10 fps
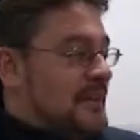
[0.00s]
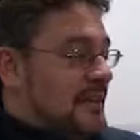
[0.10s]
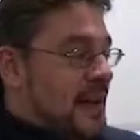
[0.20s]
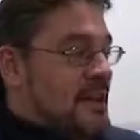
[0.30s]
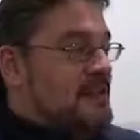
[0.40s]

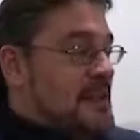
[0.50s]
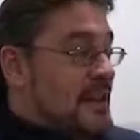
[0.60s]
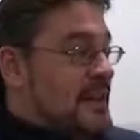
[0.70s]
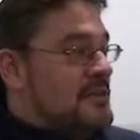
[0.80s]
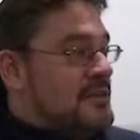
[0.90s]
every
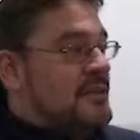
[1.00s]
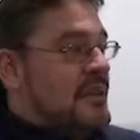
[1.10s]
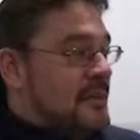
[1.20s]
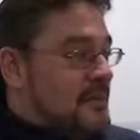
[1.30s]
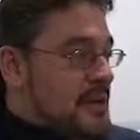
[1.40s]
year is
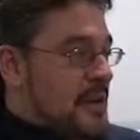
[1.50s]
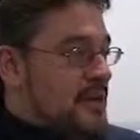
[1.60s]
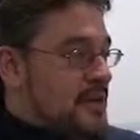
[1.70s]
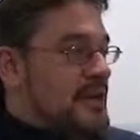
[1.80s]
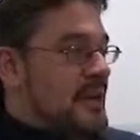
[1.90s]

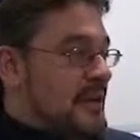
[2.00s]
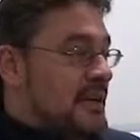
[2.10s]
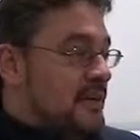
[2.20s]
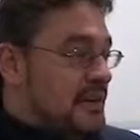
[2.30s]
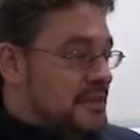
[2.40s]
year-on-year
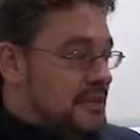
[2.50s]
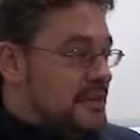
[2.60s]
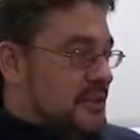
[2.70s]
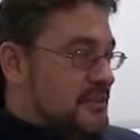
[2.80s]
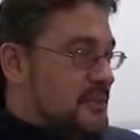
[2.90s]
increases in
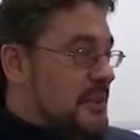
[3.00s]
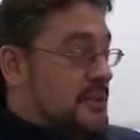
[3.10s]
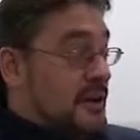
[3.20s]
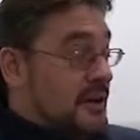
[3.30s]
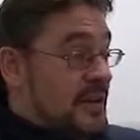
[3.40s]
terms of
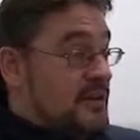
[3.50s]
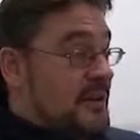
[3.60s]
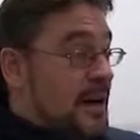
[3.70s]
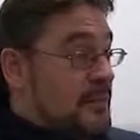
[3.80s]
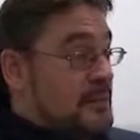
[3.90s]
people going there to
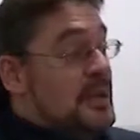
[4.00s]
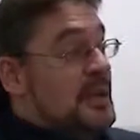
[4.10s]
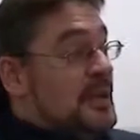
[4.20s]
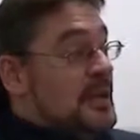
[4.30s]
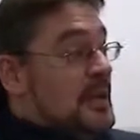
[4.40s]
gamble.
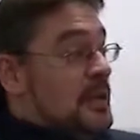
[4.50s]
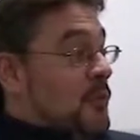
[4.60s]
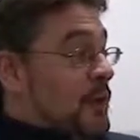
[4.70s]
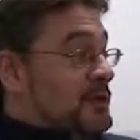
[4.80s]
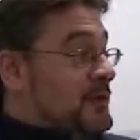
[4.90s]

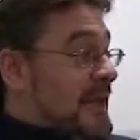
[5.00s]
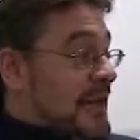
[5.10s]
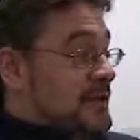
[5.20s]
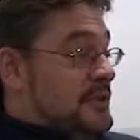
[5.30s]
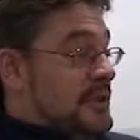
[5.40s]
What do
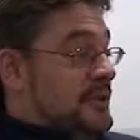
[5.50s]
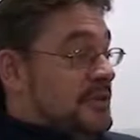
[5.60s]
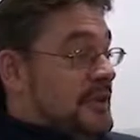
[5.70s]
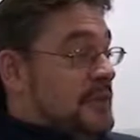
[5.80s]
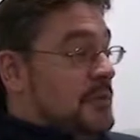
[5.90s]
Macau do
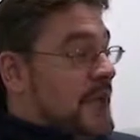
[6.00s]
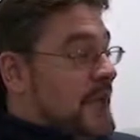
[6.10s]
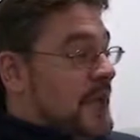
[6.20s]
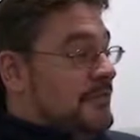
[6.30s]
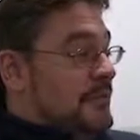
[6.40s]
differently? Well, they
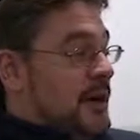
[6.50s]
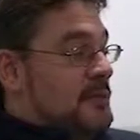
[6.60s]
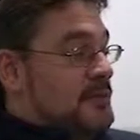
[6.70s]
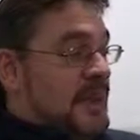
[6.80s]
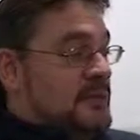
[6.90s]
have far
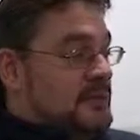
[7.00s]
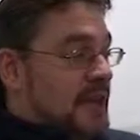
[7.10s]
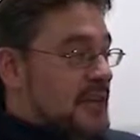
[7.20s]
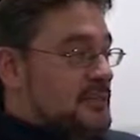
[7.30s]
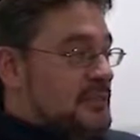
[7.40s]
more table
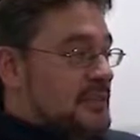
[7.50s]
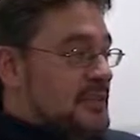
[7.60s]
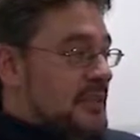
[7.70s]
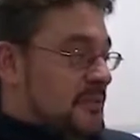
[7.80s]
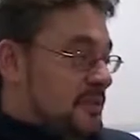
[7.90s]
games
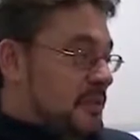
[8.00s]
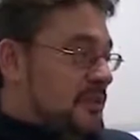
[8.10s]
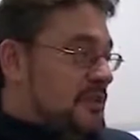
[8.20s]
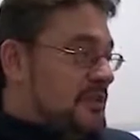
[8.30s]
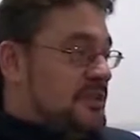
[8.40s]
in
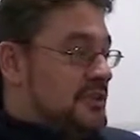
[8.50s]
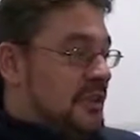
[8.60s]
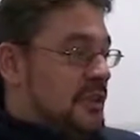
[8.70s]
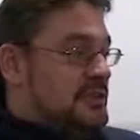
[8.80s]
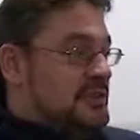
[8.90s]
proportion to
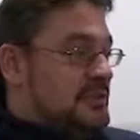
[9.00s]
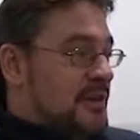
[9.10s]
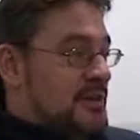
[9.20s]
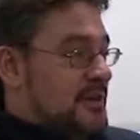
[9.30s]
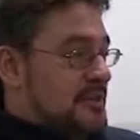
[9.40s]
slots,
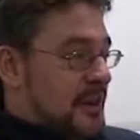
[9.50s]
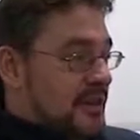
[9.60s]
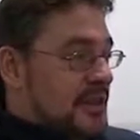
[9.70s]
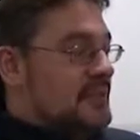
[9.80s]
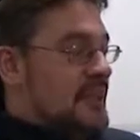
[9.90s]
whereas in
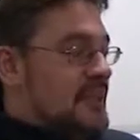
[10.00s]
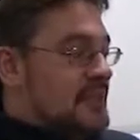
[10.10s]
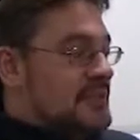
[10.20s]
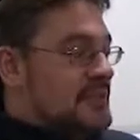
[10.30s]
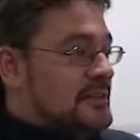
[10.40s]
Las
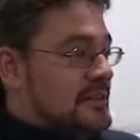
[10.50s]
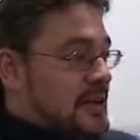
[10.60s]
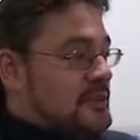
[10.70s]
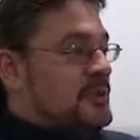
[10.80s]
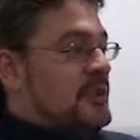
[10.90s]
Vegas
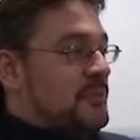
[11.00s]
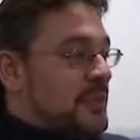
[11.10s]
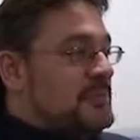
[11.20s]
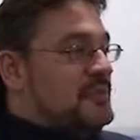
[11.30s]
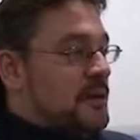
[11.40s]
it's
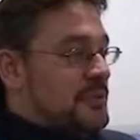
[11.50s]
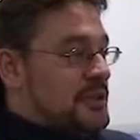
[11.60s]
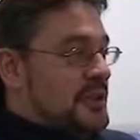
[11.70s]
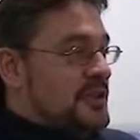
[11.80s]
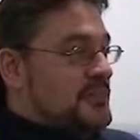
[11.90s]
predominantly slot
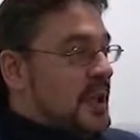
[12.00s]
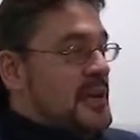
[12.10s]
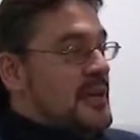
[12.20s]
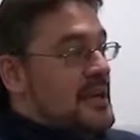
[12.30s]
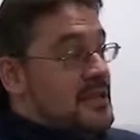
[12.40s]
machines.
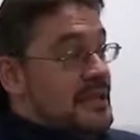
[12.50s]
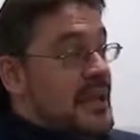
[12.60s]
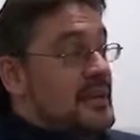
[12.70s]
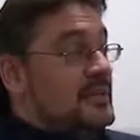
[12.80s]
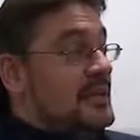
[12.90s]
Maybe it's a
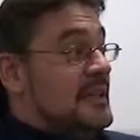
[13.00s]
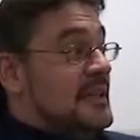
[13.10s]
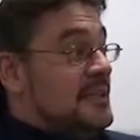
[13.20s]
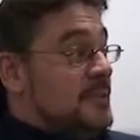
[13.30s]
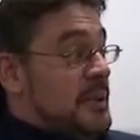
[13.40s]
case
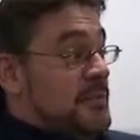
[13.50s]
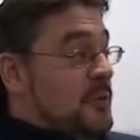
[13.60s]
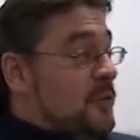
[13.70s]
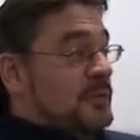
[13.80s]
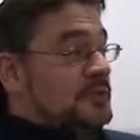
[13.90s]
that
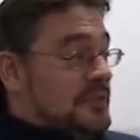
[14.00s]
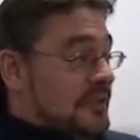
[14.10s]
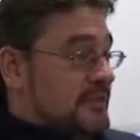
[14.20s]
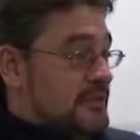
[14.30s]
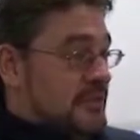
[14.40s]
people want
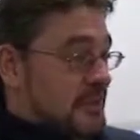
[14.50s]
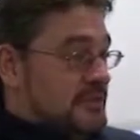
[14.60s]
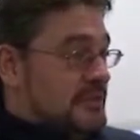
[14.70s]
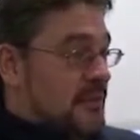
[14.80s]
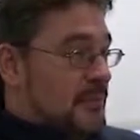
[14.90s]
different types
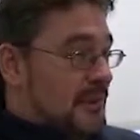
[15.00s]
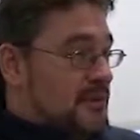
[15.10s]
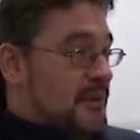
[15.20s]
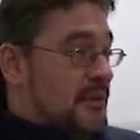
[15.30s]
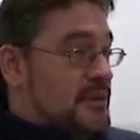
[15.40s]
of gambling
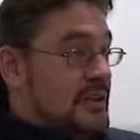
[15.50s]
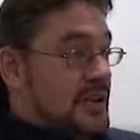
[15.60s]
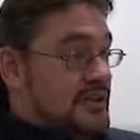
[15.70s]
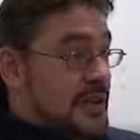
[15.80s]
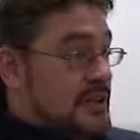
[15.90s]
experience, and
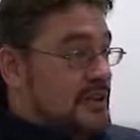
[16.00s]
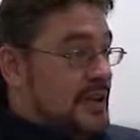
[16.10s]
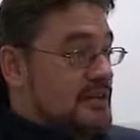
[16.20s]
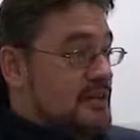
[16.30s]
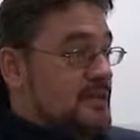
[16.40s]
Las Vegas
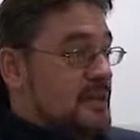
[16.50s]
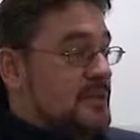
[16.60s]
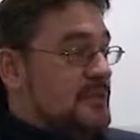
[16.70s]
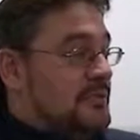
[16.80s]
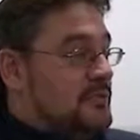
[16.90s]
has to
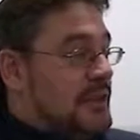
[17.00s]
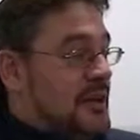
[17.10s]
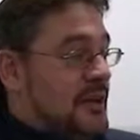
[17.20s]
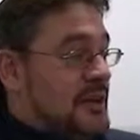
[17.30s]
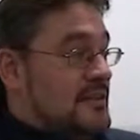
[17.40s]
move and
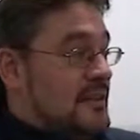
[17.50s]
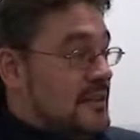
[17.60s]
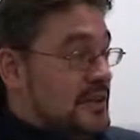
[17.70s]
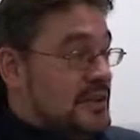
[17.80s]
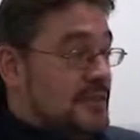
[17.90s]
realise that
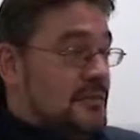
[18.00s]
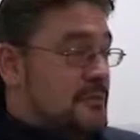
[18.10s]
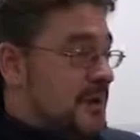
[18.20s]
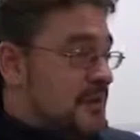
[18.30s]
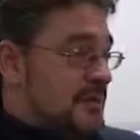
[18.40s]
there are different
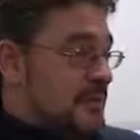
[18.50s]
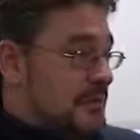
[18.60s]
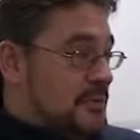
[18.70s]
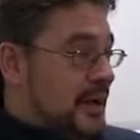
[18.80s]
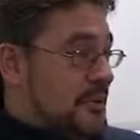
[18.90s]
ways that
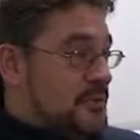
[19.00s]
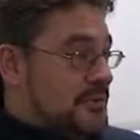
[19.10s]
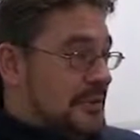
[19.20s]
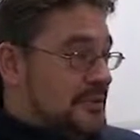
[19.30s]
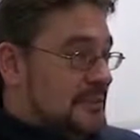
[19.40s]
people gamble
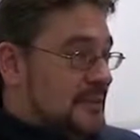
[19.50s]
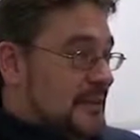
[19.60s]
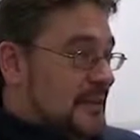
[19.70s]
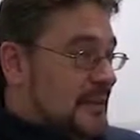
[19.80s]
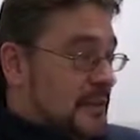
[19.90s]
now.
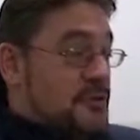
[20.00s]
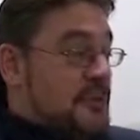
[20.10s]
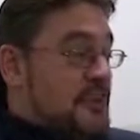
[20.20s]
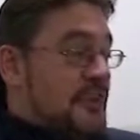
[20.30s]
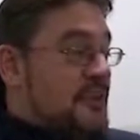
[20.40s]

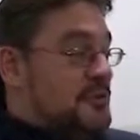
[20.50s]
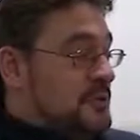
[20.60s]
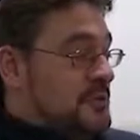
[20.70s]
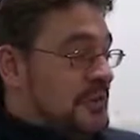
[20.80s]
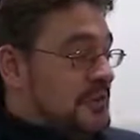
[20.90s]
Traditionally it's
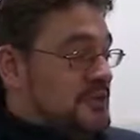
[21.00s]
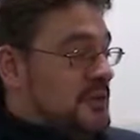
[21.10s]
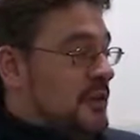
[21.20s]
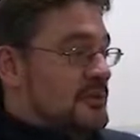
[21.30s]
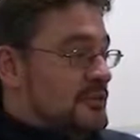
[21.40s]
always been that
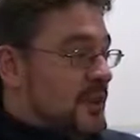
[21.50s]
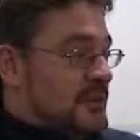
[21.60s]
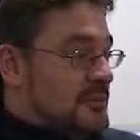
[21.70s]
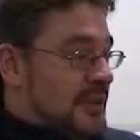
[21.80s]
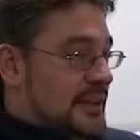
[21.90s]
slots make
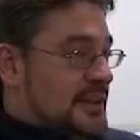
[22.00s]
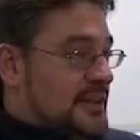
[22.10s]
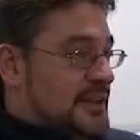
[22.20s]
the money,